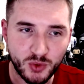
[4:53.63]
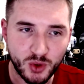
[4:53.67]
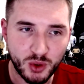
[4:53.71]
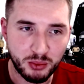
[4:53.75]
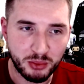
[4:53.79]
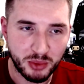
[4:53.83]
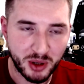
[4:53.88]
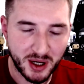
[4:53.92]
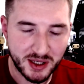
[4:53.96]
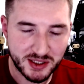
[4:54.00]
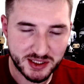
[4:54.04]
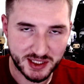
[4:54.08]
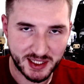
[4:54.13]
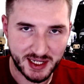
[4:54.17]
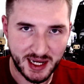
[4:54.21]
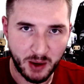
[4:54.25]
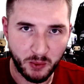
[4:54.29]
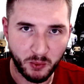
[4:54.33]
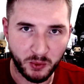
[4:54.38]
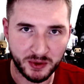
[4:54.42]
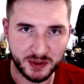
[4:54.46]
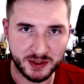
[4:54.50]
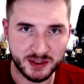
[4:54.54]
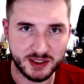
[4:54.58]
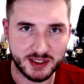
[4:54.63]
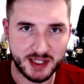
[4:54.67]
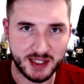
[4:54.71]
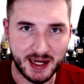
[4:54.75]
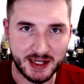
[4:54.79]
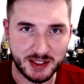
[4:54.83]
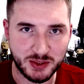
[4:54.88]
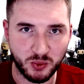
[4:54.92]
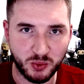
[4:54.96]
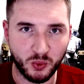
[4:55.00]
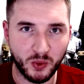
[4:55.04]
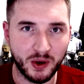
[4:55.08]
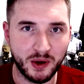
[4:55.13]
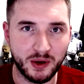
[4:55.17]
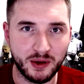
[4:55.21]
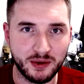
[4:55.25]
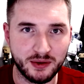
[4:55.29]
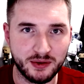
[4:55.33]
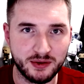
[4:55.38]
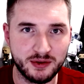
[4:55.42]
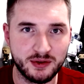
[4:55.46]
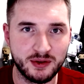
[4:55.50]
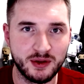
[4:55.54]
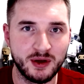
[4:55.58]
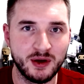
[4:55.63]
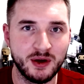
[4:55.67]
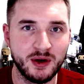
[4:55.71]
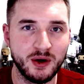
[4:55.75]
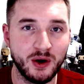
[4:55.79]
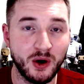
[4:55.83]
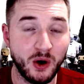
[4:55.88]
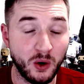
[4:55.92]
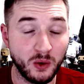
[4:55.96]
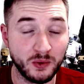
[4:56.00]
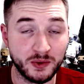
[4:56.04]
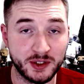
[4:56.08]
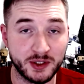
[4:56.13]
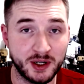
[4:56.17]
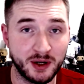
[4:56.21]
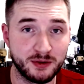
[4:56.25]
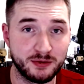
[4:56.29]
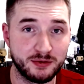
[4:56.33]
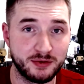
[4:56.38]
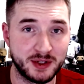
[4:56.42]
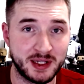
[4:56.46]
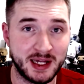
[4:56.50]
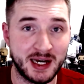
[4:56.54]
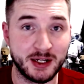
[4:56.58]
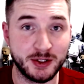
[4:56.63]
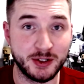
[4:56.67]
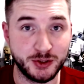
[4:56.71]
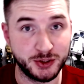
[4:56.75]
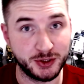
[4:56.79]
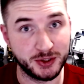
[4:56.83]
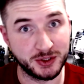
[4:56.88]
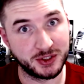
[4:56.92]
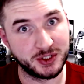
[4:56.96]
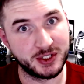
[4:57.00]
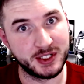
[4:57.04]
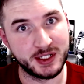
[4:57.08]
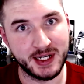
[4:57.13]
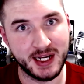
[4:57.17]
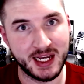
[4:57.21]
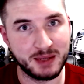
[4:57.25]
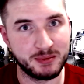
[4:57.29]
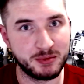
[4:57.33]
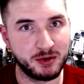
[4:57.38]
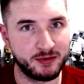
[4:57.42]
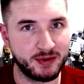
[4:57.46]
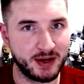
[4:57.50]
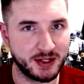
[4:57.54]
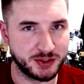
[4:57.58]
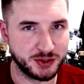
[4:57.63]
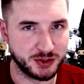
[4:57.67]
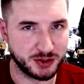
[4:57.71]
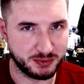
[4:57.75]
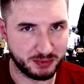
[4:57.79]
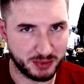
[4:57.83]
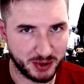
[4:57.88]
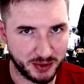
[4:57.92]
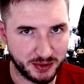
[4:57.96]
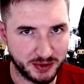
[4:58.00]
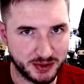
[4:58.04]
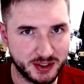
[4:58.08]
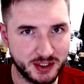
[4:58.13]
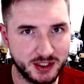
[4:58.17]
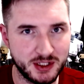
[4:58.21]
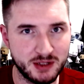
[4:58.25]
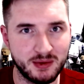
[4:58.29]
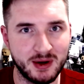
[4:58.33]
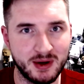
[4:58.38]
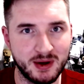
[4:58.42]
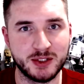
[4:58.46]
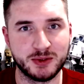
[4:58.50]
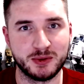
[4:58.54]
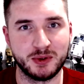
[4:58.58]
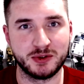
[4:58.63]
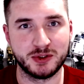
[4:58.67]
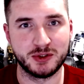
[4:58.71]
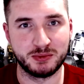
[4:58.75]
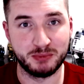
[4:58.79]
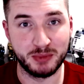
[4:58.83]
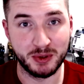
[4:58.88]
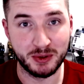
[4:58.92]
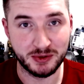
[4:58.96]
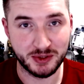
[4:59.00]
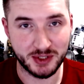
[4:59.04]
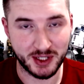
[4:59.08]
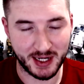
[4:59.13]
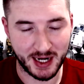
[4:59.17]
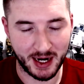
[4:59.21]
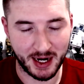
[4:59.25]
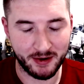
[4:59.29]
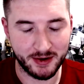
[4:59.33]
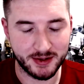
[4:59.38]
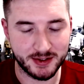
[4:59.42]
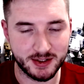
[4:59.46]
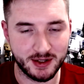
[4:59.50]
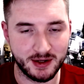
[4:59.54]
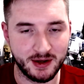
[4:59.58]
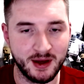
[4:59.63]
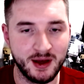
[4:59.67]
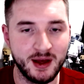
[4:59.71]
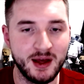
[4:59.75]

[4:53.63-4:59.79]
personally I wouldn't say it's worth holding on for that just to get your professions boosted. You might as well just boost the character,